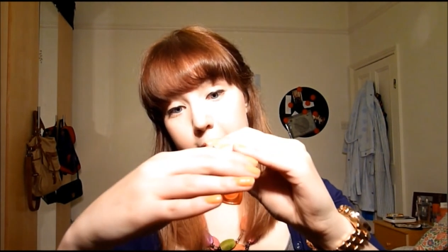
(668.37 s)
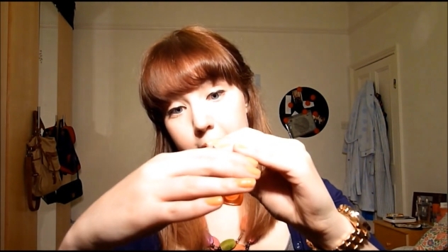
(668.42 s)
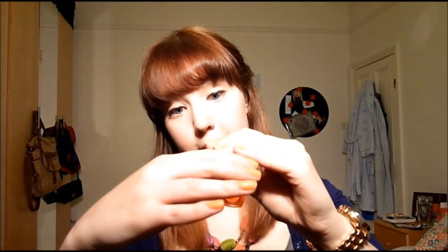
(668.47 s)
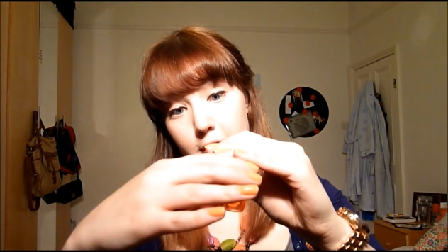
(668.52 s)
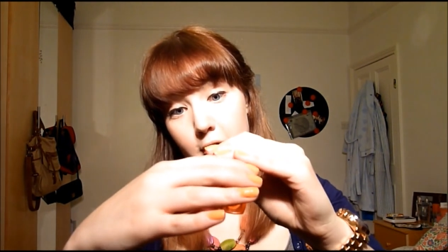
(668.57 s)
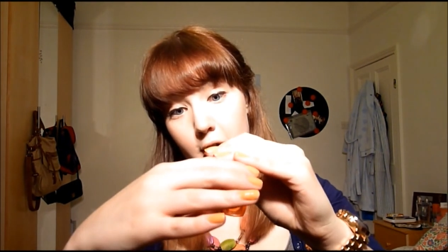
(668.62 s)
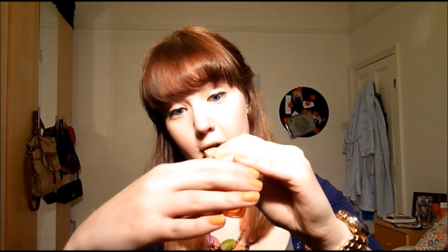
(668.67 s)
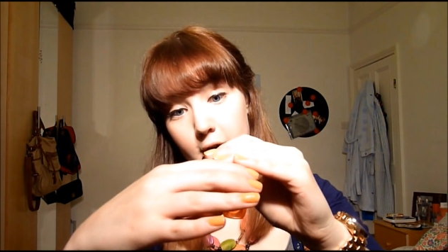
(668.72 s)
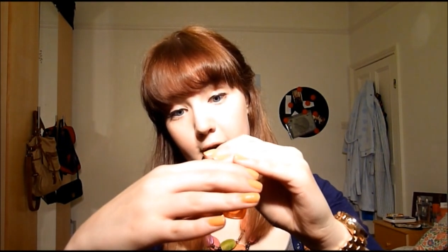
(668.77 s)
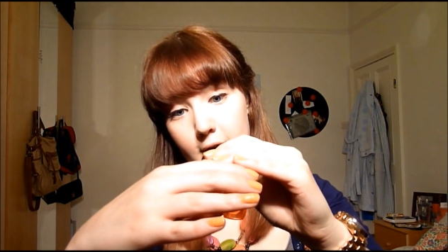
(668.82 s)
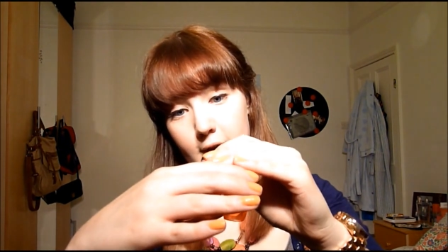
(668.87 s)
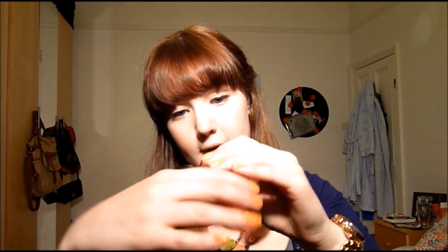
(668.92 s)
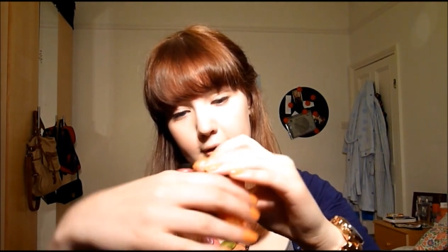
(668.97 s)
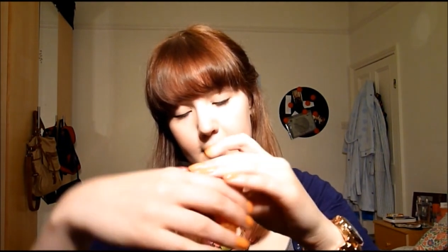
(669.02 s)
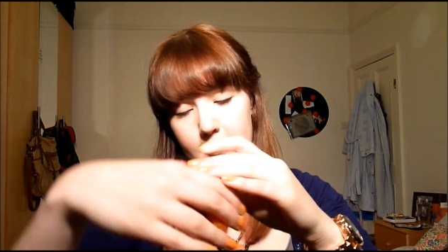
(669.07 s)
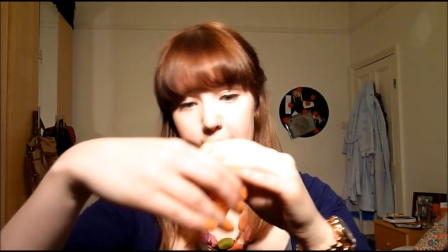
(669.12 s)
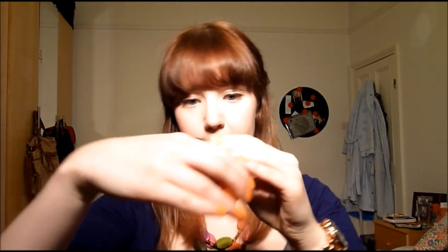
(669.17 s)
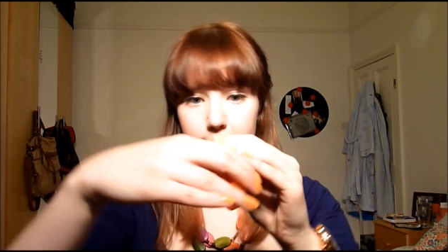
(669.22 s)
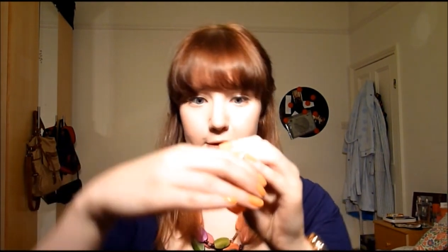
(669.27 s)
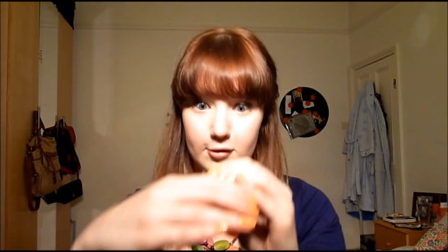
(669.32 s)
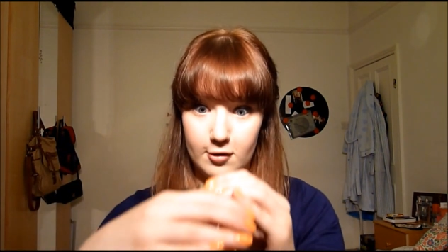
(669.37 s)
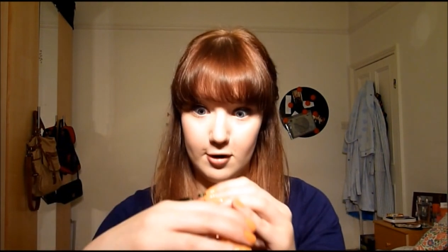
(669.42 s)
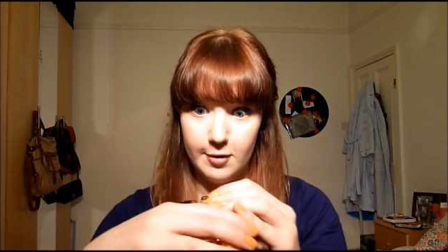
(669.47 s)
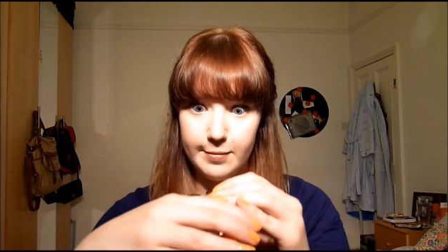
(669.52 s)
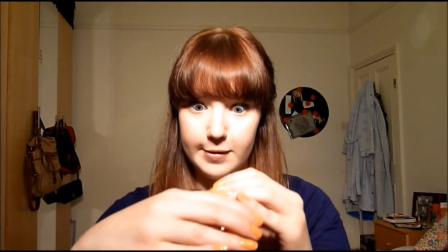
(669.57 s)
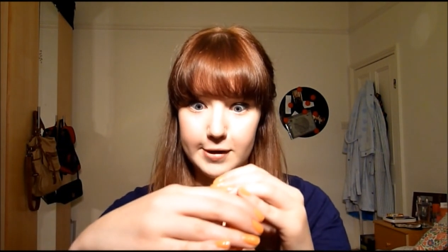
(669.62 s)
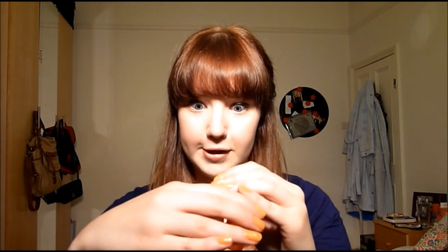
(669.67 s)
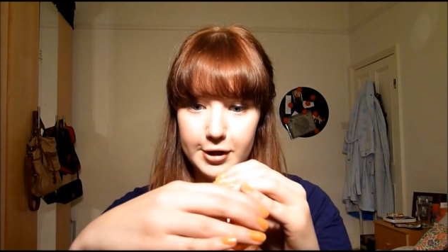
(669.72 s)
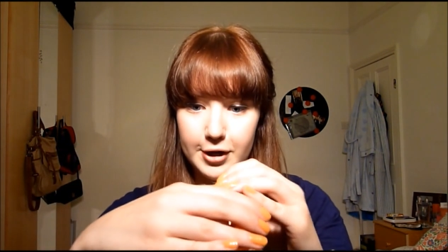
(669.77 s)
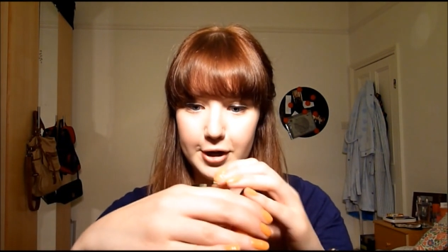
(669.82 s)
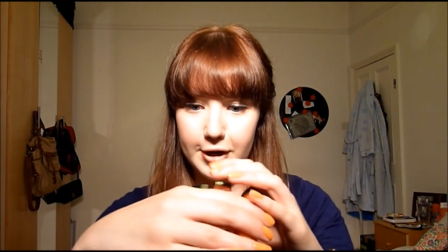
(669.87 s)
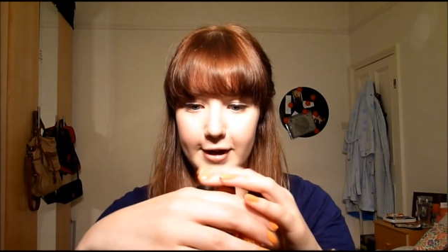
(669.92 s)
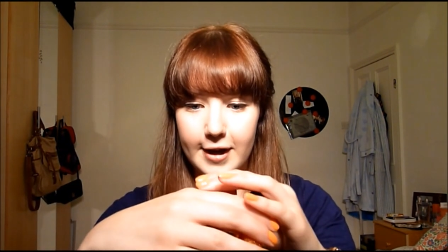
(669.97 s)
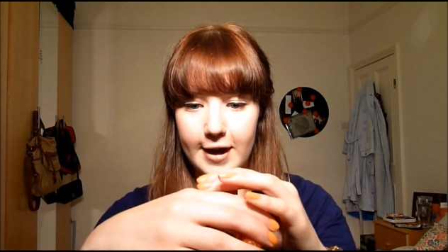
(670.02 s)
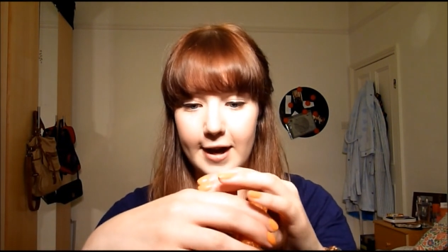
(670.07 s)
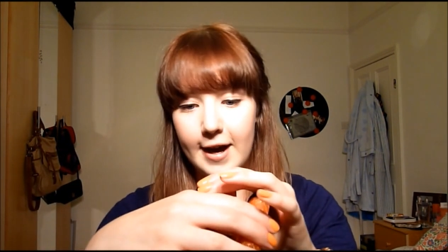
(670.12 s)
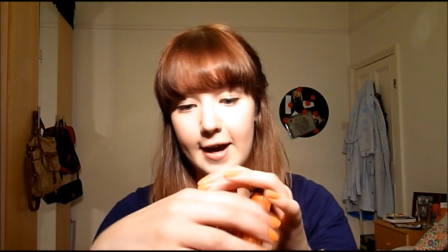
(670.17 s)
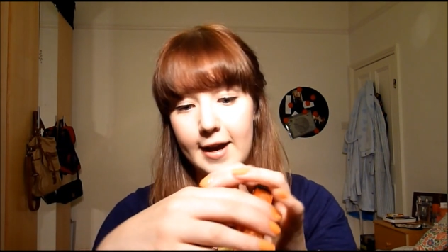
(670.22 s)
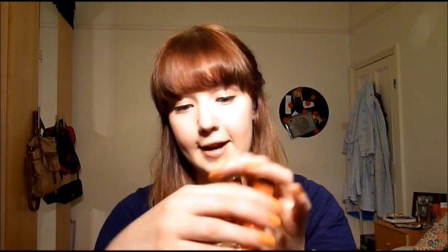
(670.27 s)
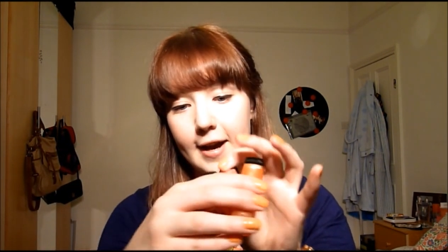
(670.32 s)

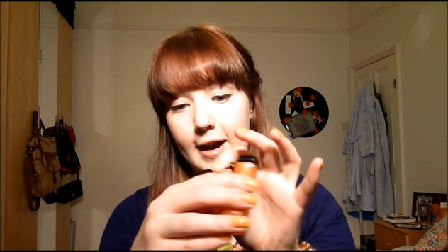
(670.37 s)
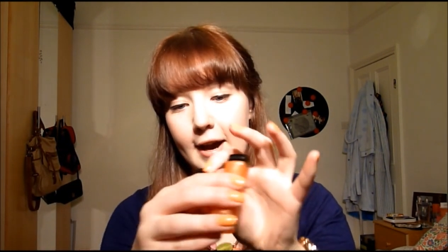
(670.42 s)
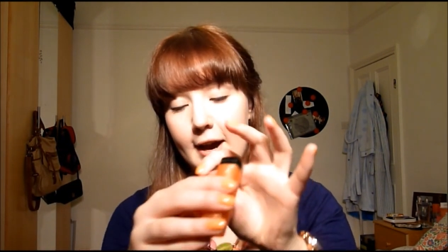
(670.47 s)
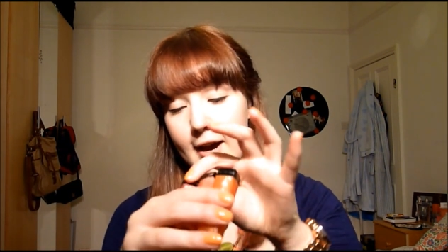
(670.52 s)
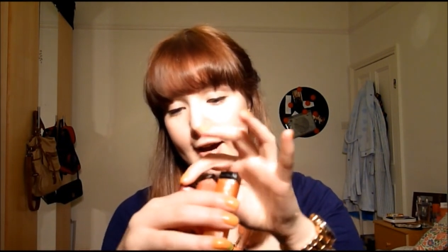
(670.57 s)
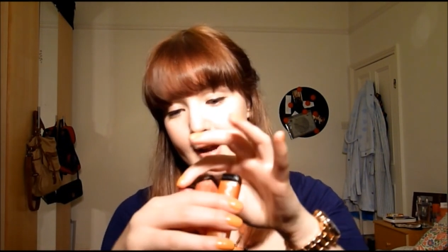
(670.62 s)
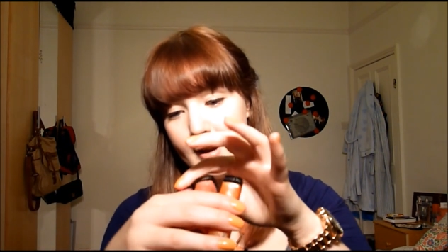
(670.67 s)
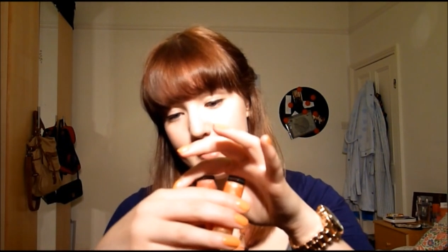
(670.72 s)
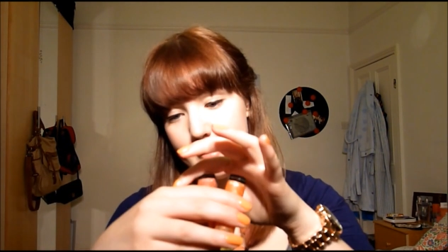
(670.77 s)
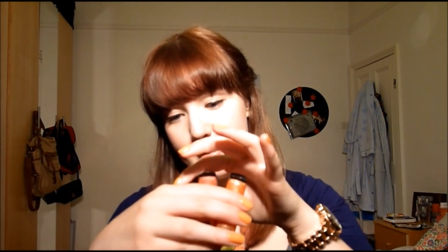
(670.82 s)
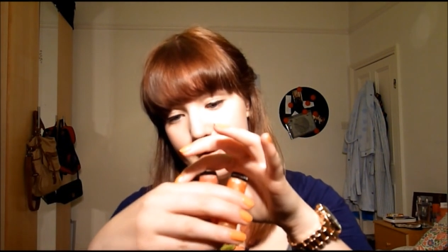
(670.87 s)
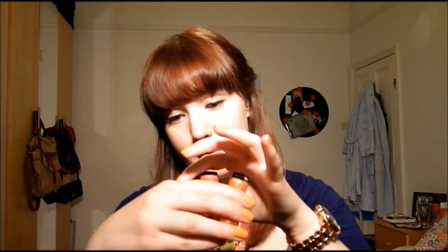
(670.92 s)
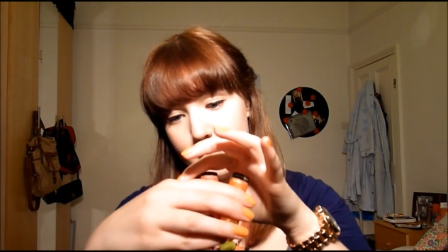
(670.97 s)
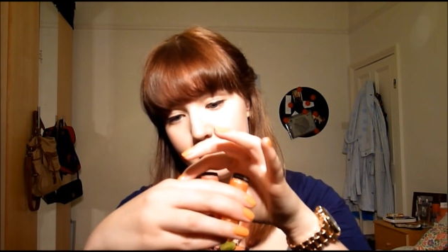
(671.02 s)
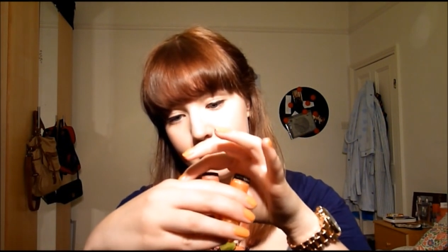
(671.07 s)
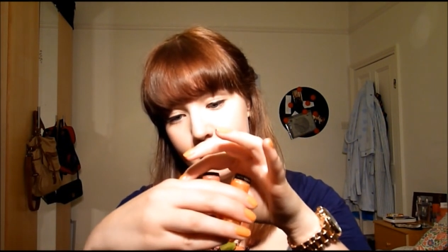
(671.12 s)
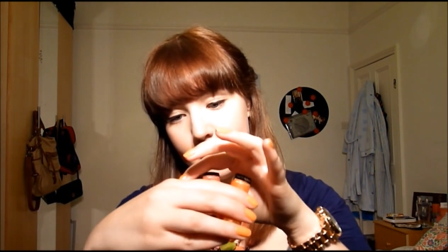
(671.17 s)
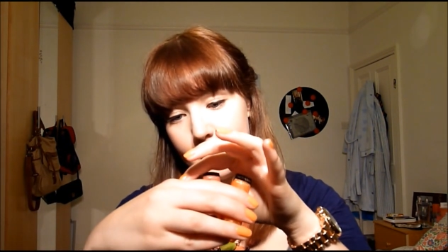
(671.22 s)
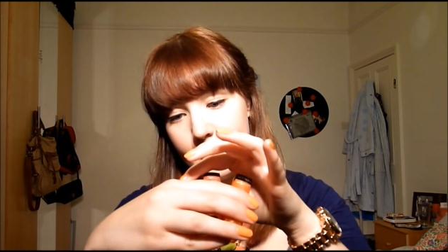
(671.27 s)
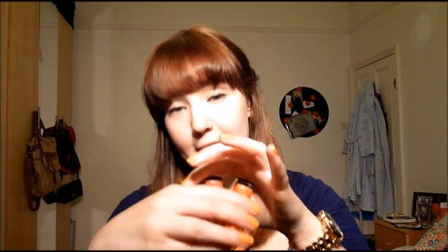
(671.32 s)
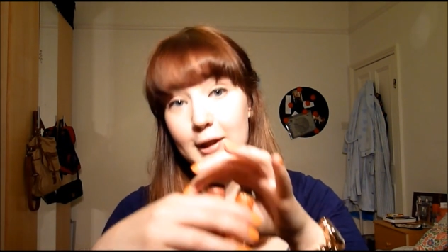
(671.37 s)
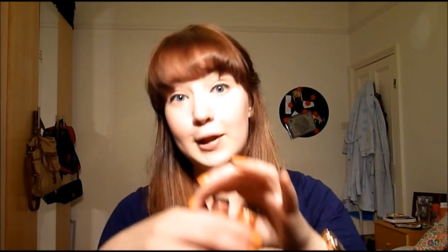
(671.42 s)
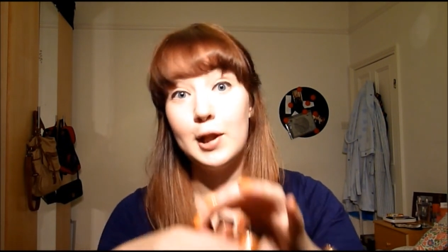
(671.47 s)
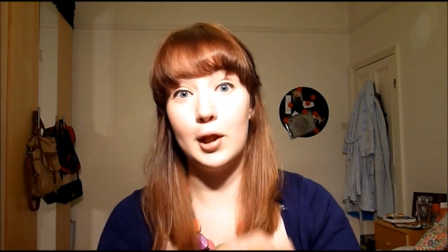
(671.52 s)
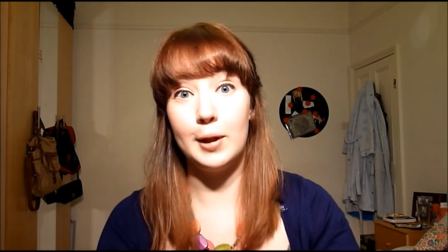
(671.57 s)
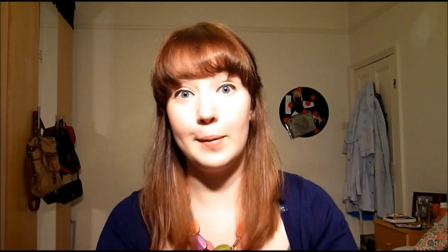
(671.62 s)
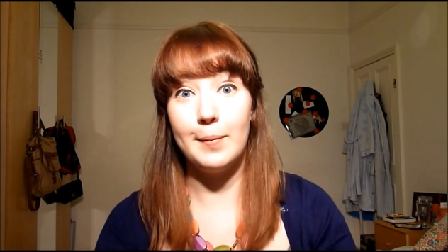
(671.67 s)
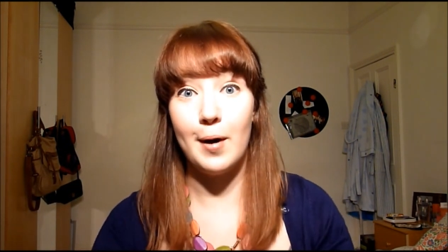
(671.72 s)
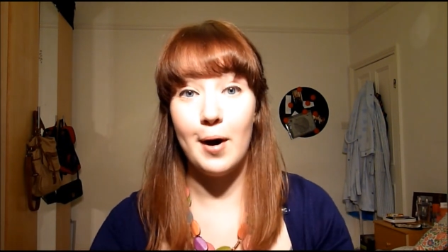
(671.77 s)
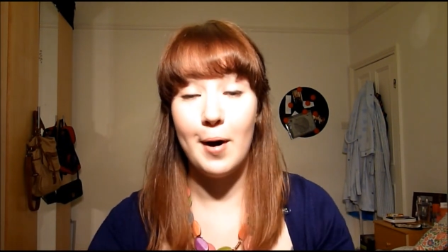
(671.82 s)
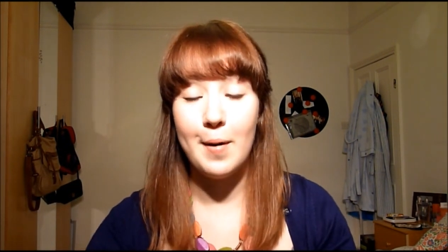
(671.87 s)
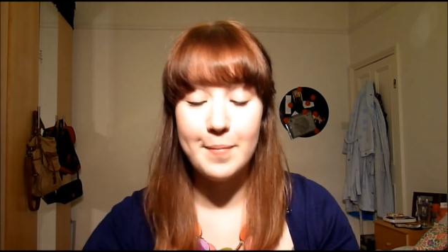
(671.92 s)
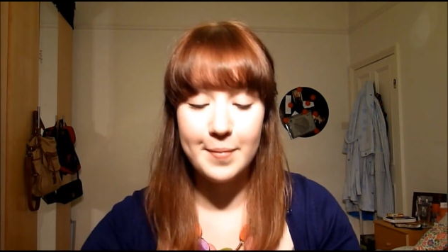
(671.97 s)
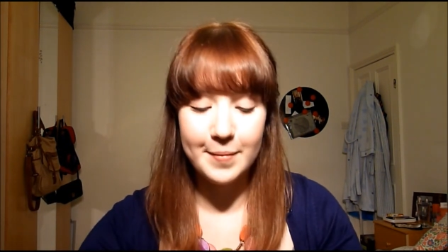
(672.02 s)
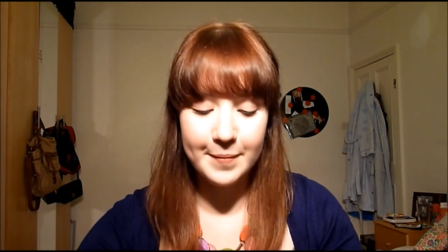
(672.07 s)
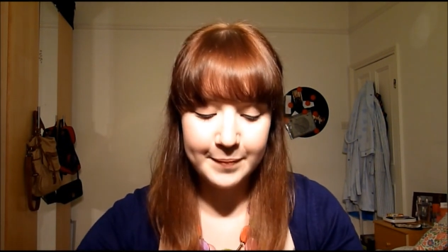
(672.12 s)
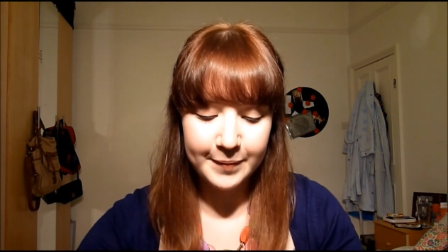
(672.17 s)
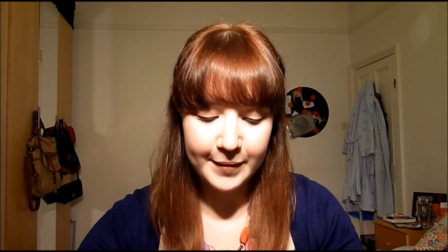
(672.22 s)
Shortcake and Lollipop.